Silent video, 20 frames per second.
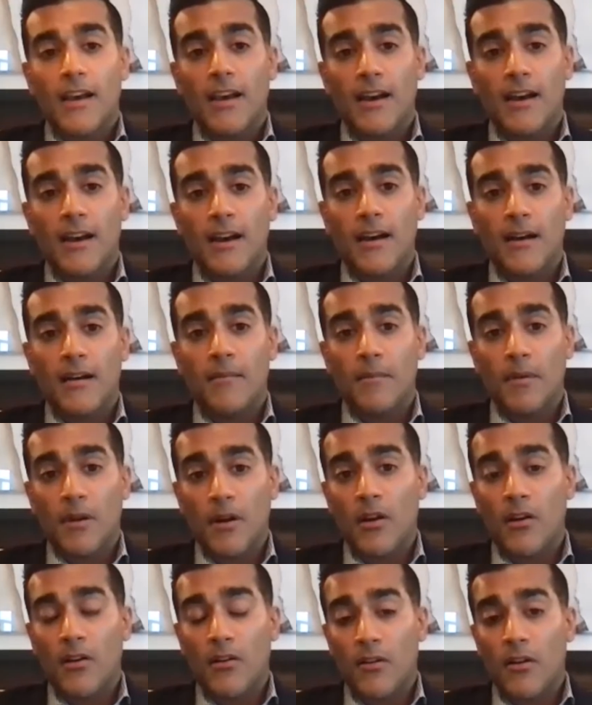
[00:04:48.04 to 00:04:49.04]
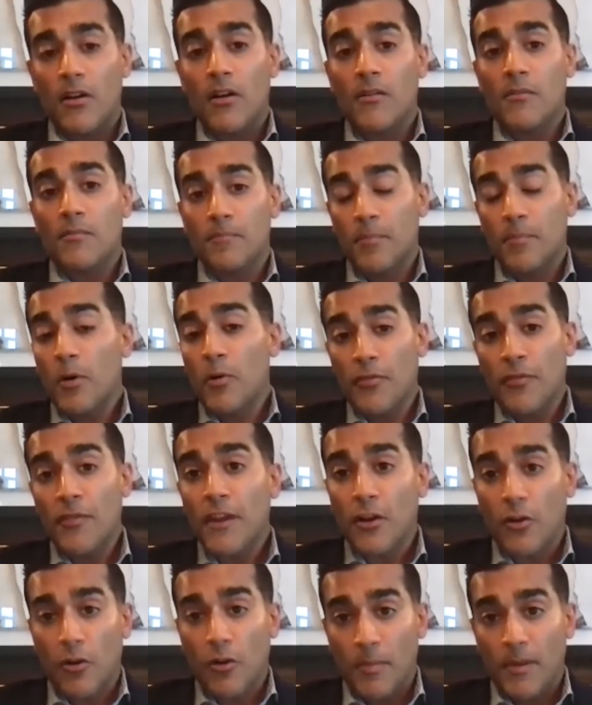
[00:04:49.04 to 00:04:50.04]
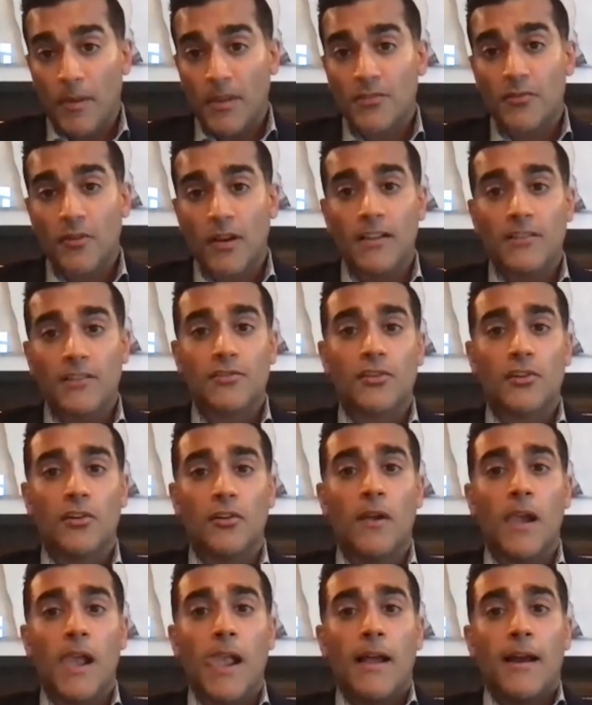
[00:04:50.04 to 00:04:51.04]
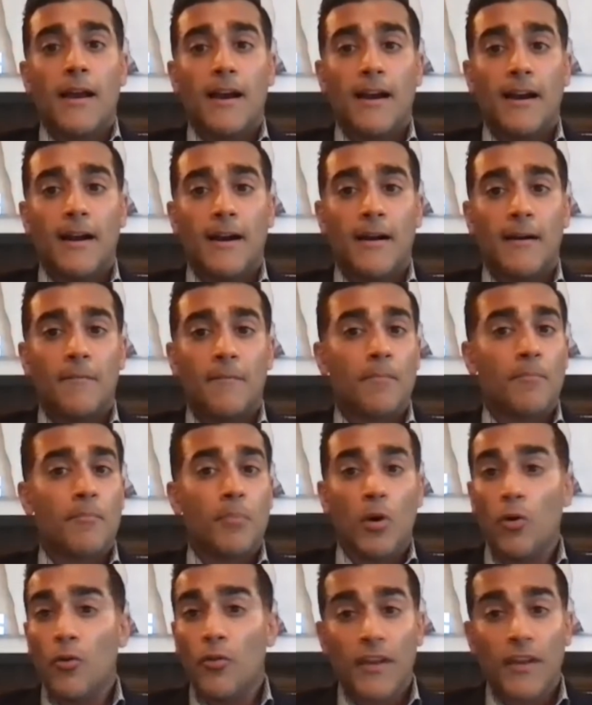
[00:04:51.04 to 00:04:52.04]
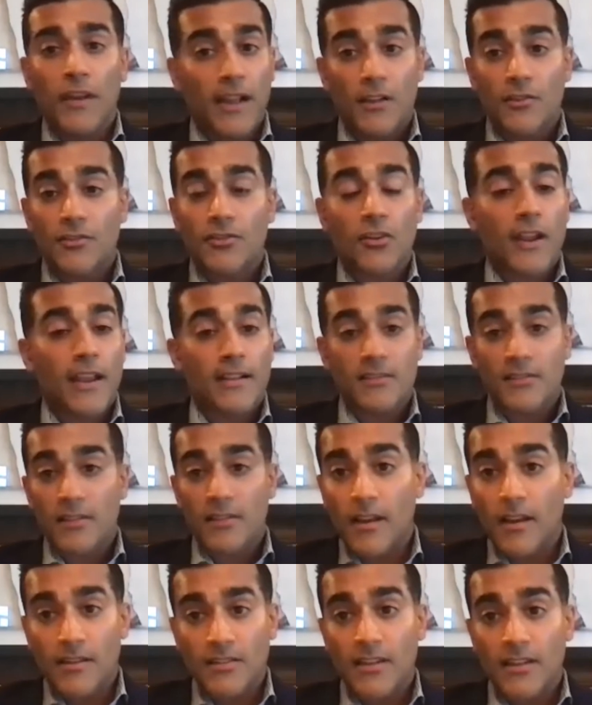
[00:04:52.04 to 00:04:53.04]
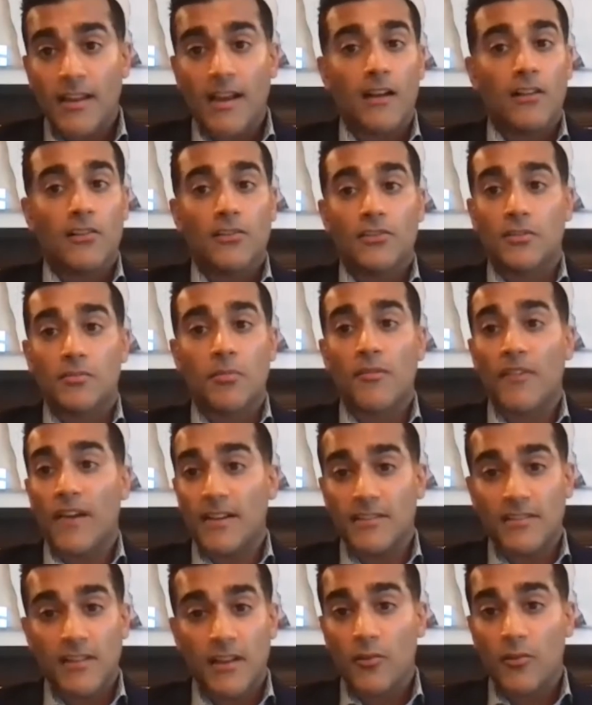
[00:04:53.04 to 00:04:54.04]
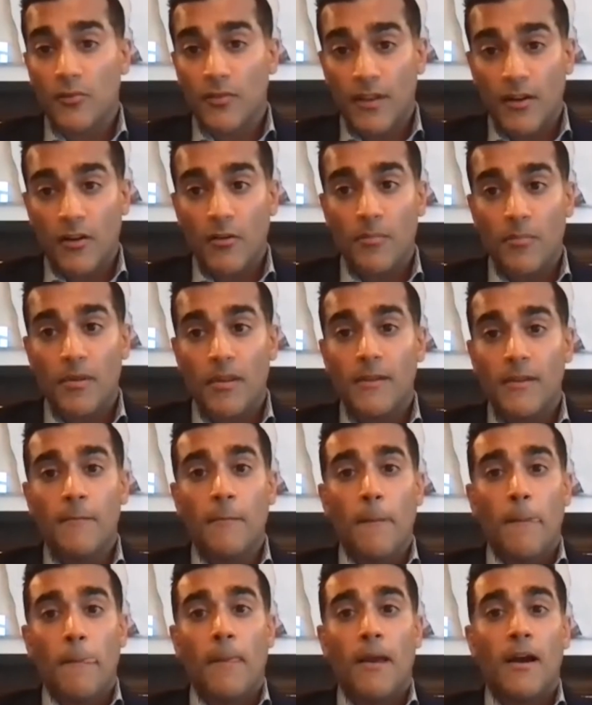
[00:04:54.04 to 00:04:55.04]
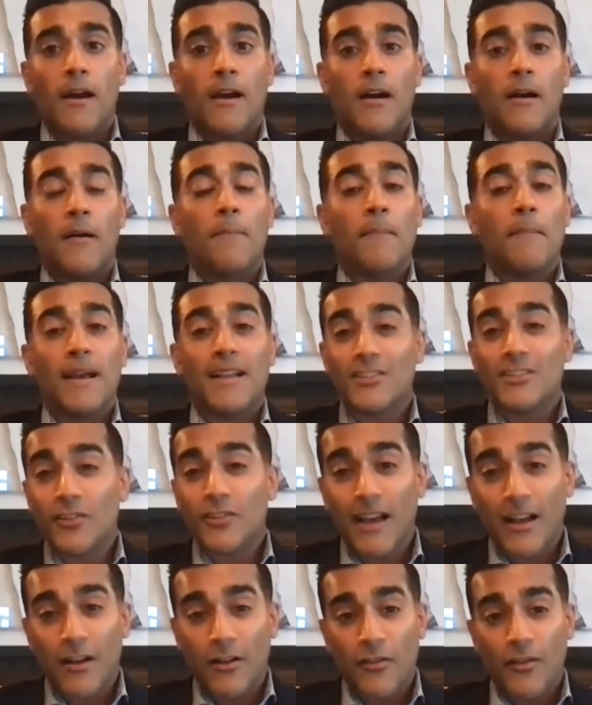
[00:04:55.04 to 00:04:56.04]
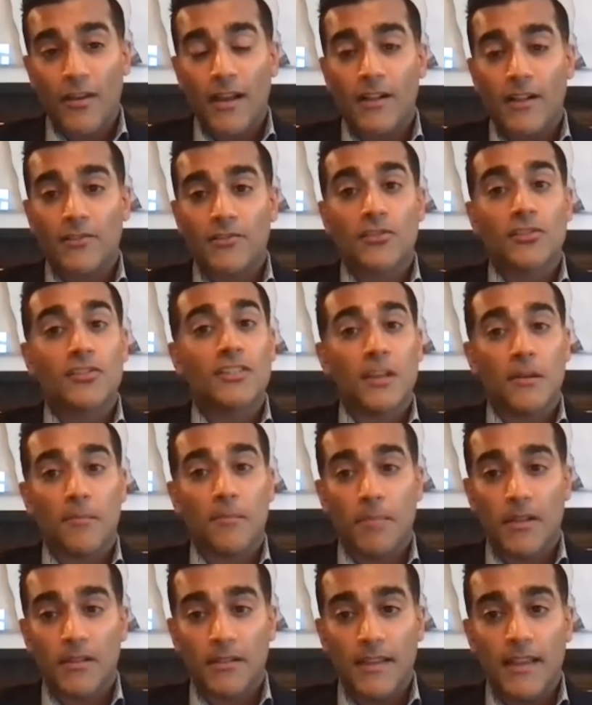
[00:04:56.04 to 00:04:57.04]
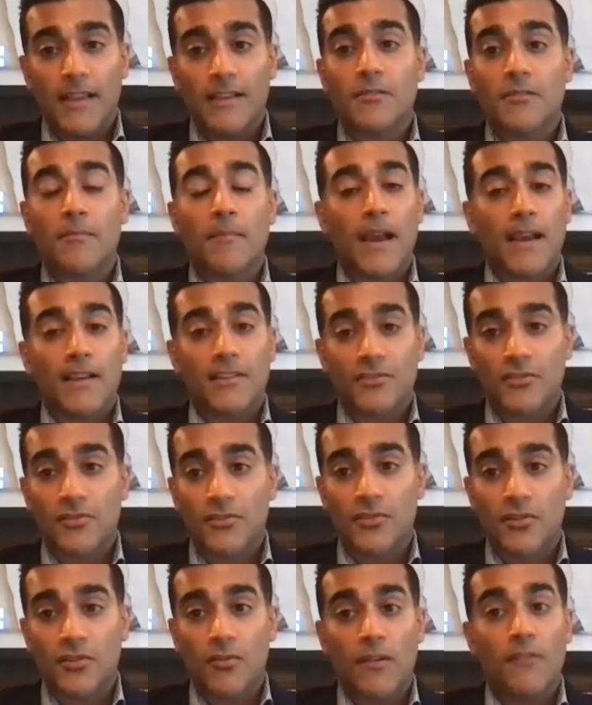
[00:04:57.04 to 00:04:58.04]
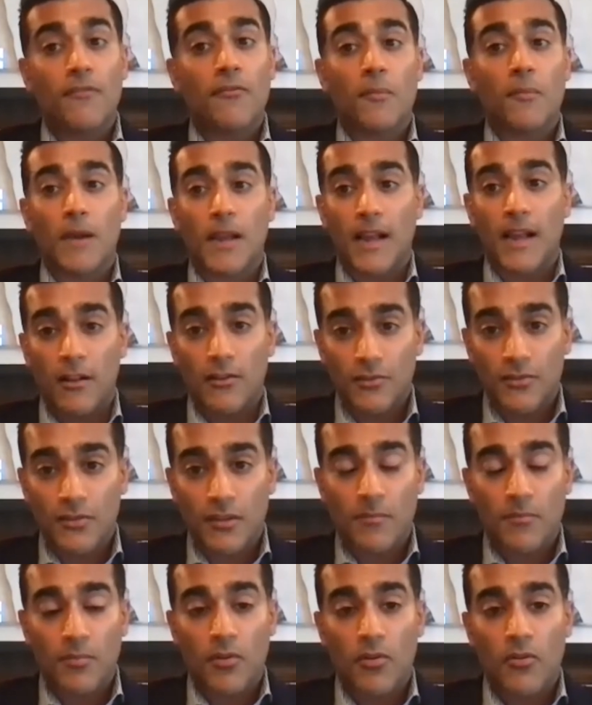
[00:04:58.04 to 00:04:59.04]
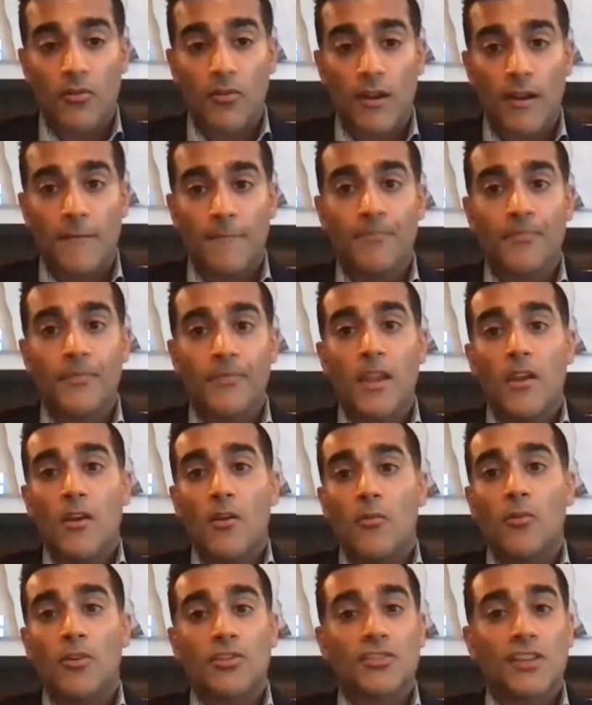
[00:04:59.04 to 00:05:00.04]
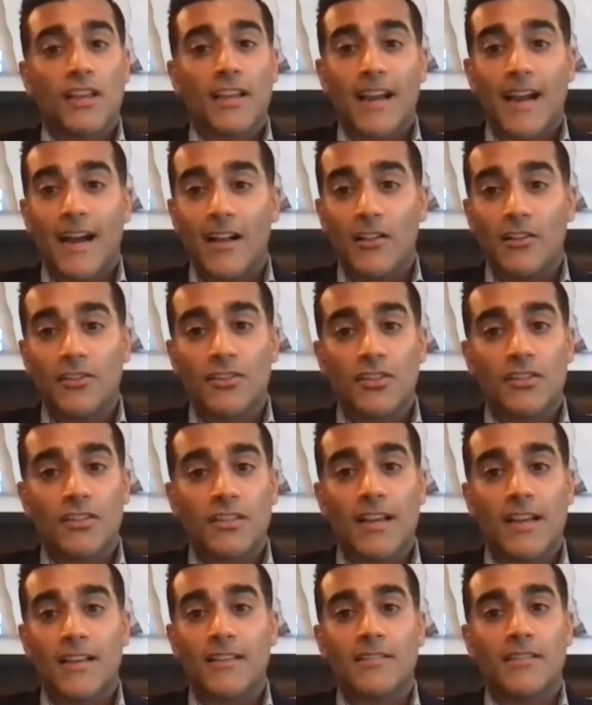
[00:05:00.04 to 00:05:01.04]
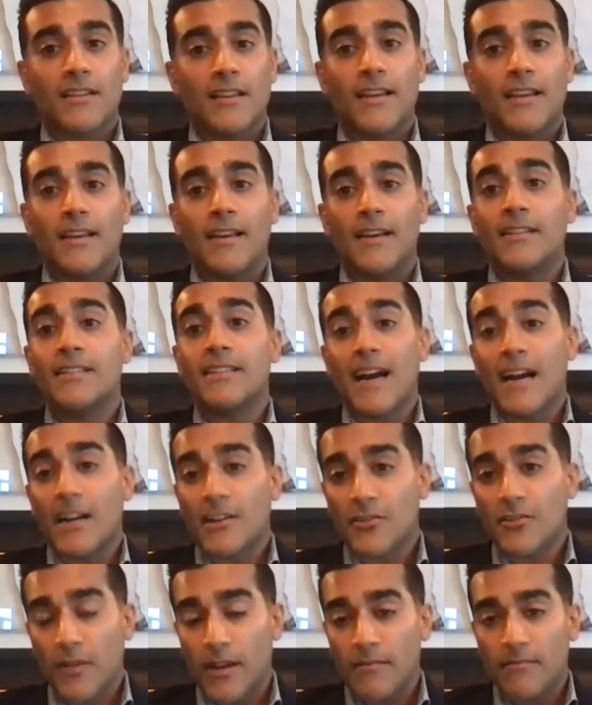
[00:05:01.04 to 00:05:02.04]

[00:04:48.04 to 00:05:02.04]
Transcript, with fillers: um, are, are both therapists, right? So Um, both a counselor and a psychologist provide psychotherapy. Mm-hmm. Uh, a mental health counselor typically has a master's degree from a counseling program, mm-hmm. where a psychologist has a, a doctorate,